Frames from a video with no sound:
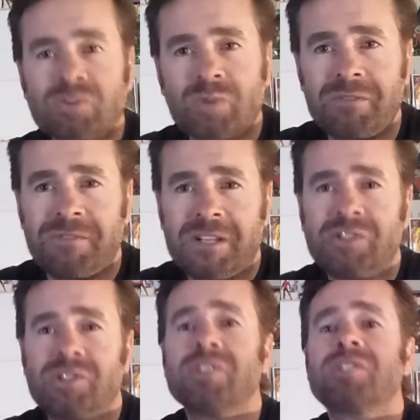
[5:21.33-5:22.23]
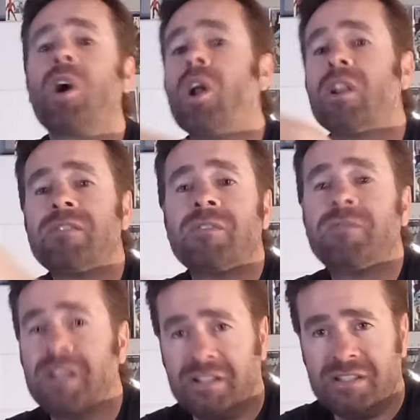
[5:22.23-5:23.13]
this one features all of
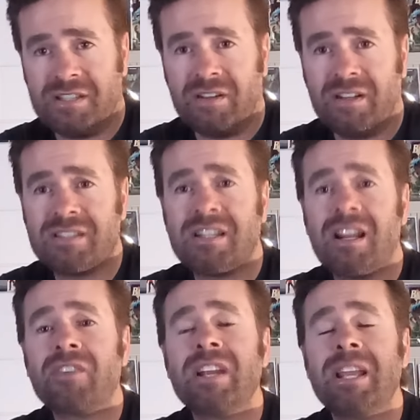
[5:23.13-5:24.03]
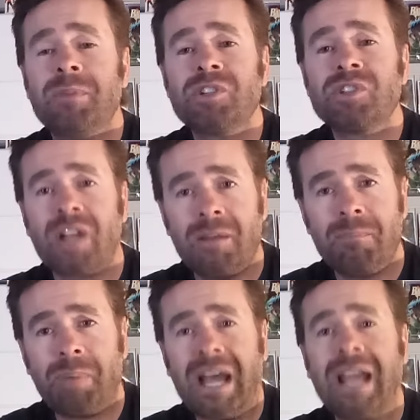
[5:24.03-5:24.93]
the villains here, and it's another image
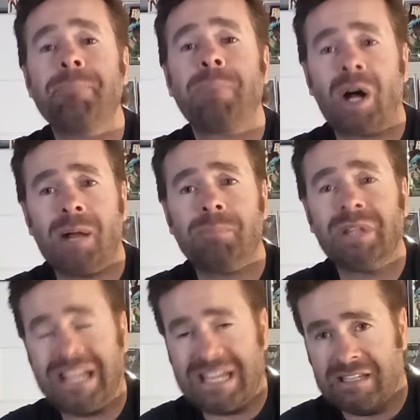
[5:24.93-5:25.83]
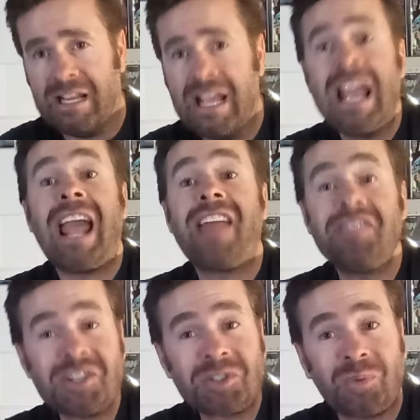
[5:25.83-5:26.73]
done by Bob Layton.
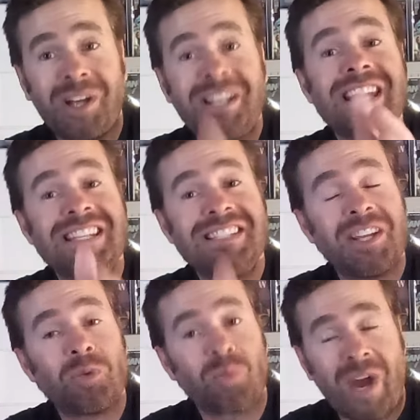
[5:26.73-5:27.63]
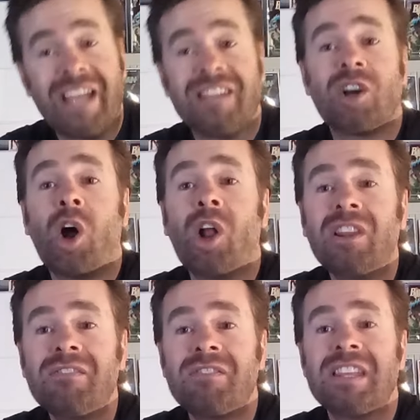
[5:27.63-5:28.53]
And this one he did right.
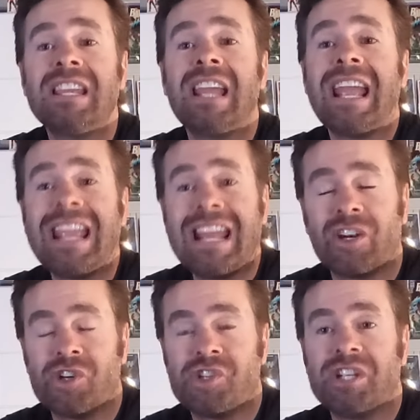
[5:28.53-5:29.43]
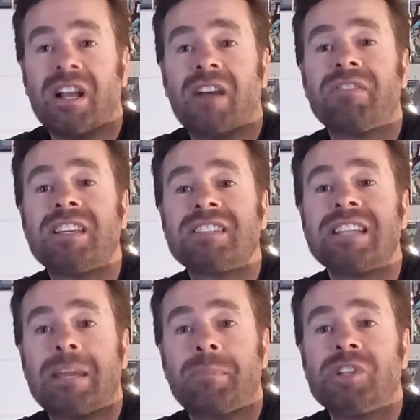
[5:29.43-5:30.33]
All of the energy of
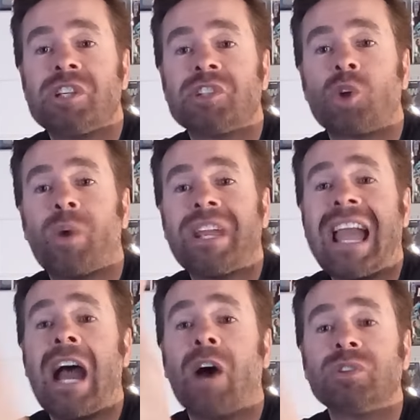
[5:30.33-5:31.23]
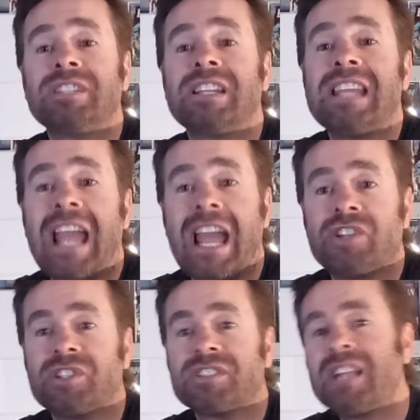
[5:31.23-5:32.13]
this image is going out to the
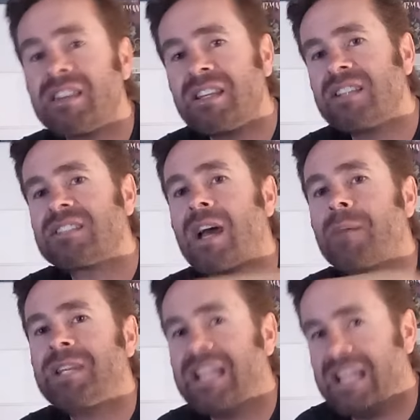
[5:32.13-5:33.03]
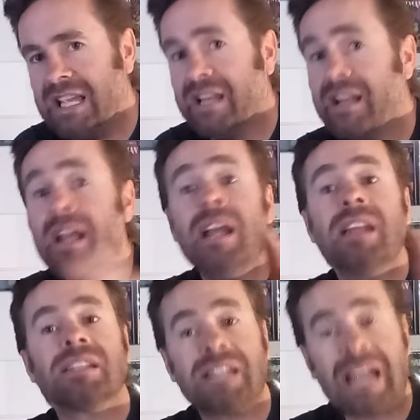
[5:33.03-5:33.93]
edges. Nothing is coming in.
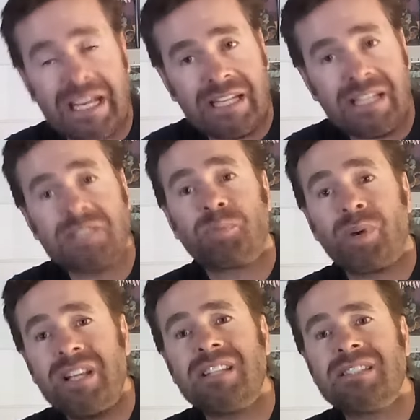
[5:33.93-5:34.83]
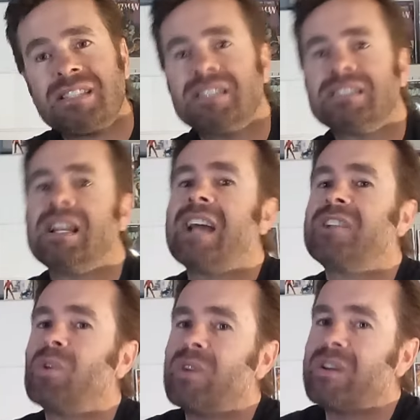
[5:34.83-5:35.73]
The lighting is pretty consistent.
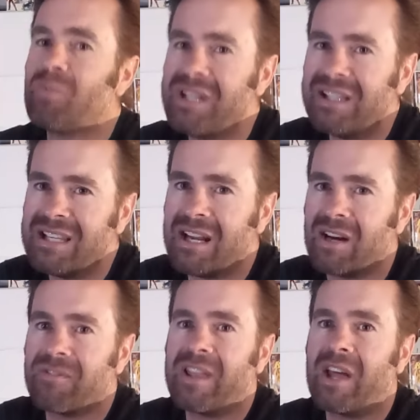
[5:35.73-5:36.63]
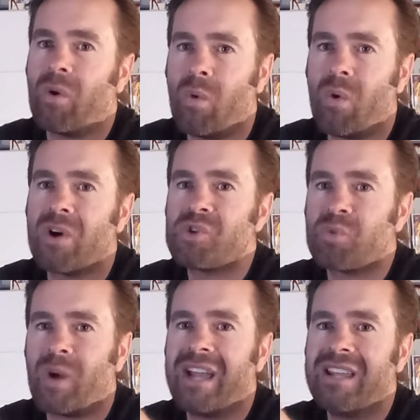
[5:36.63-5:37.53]
I don't really care for that
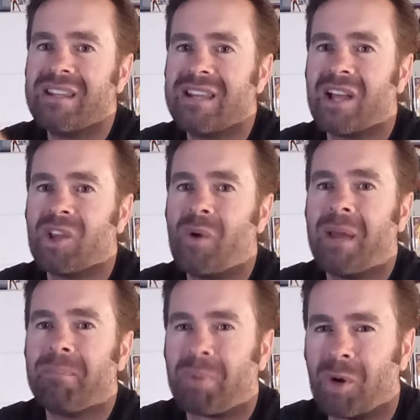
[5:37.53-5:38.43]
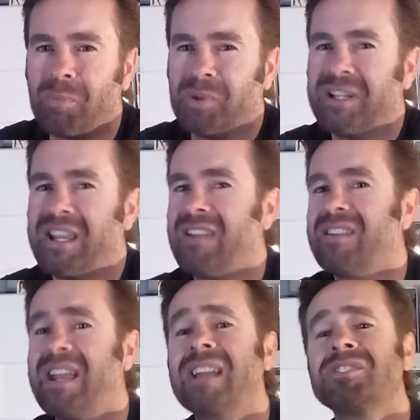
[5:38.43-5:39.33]
orange, white, yellow, and purple
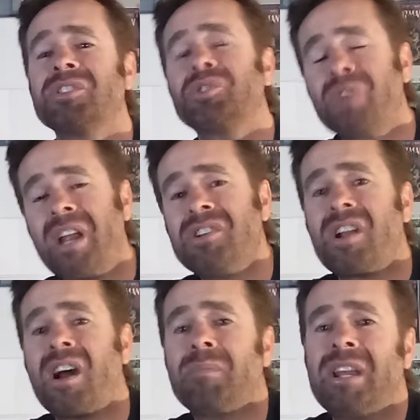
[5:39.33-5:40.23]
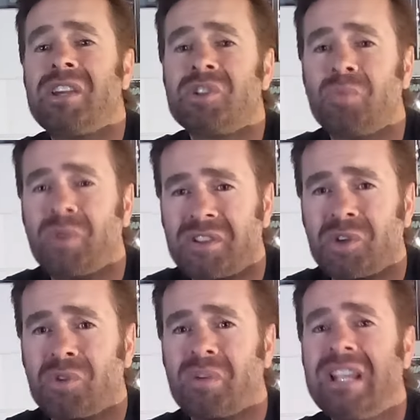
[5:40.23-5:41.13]
together. That is a strange combination
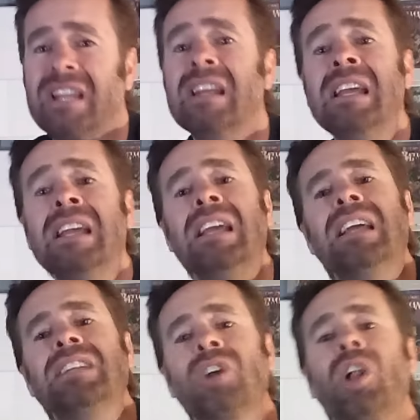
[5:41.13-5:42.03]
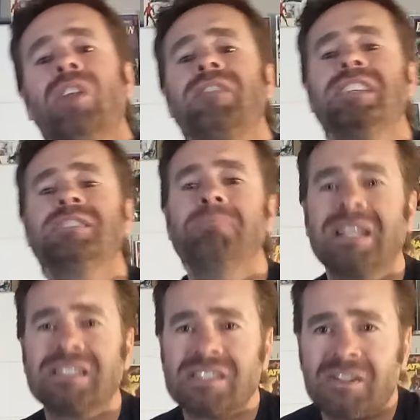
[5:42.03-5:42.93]
with the green. It's all of these
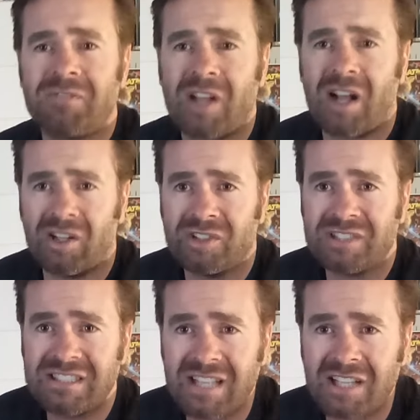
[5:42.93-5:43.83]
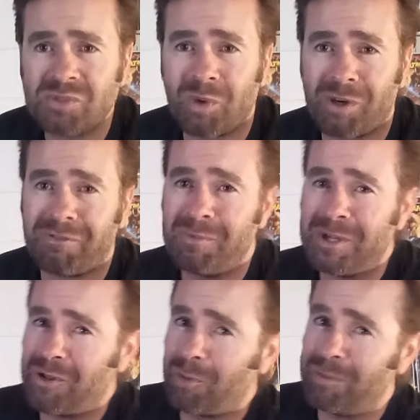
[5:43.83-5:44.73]
mixes of colors. It does work for
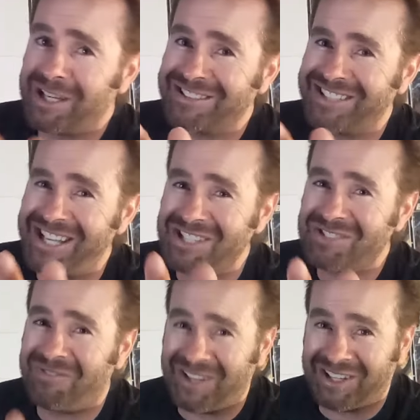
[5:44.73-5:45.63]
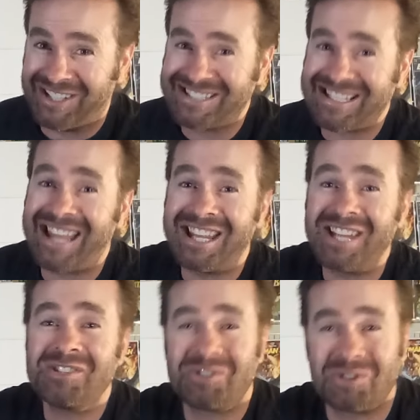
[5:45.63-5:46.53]
me though, because it is villains and
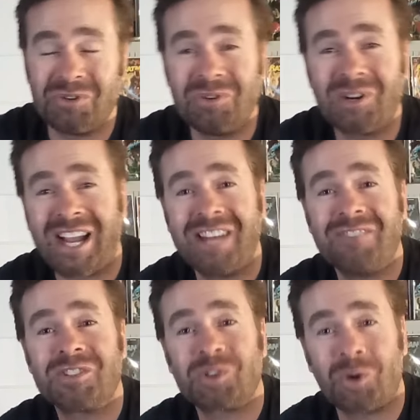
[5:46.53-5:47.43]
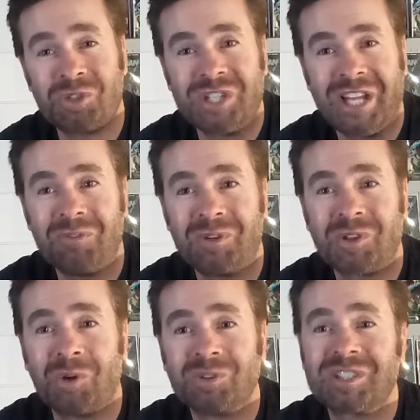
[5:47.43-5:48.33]
they do kind of associate
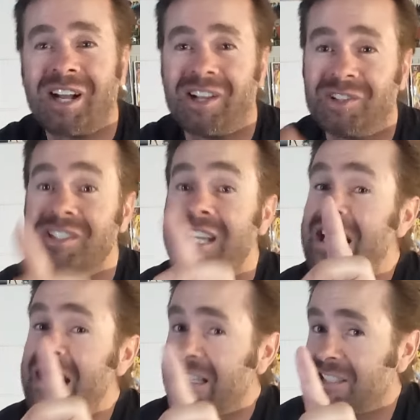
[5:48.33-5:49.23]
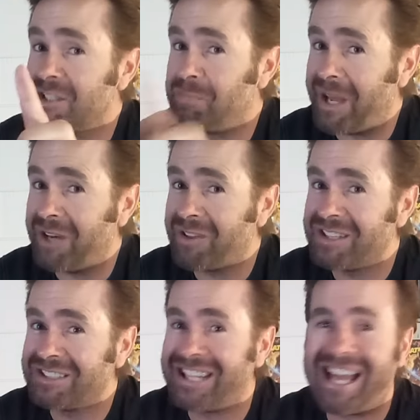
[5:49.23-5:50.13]
with those colors. This is
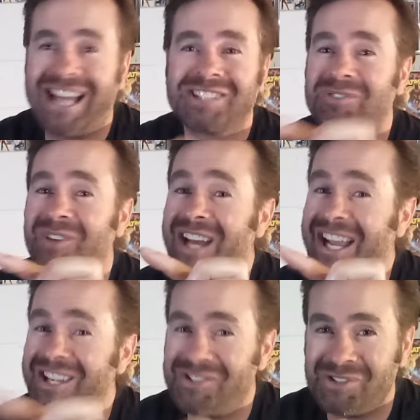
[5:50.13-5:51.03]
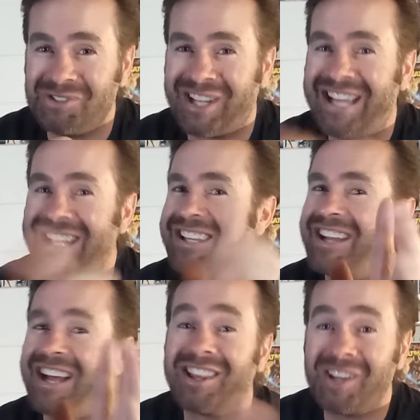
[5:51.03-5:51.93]
better than the last one. I do
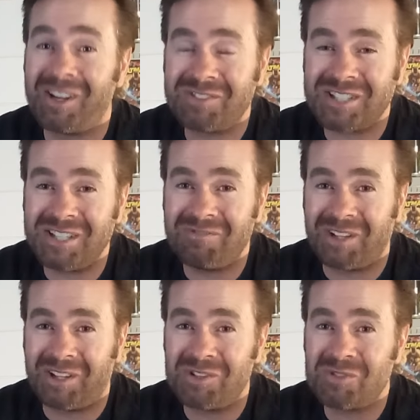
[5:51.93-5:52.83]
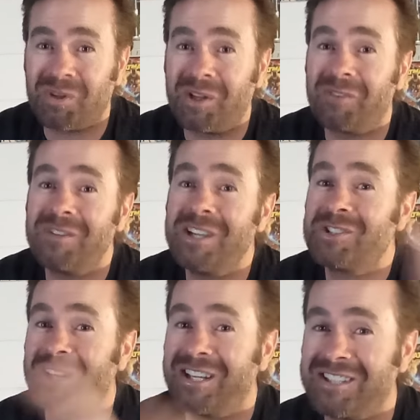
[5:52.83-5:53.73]
like it. I love seeing villains when they're
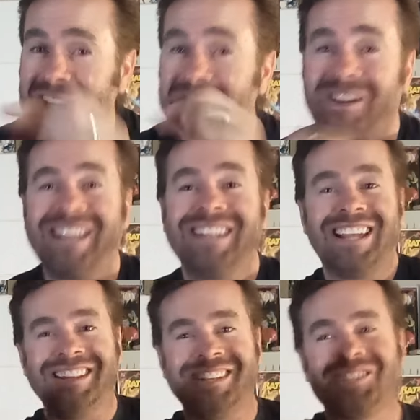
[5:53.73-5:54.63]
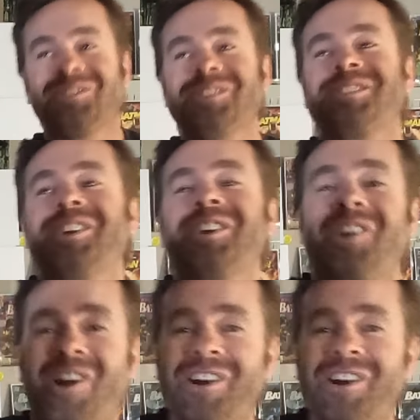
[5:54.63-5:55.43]
featured and done right, and this one's going to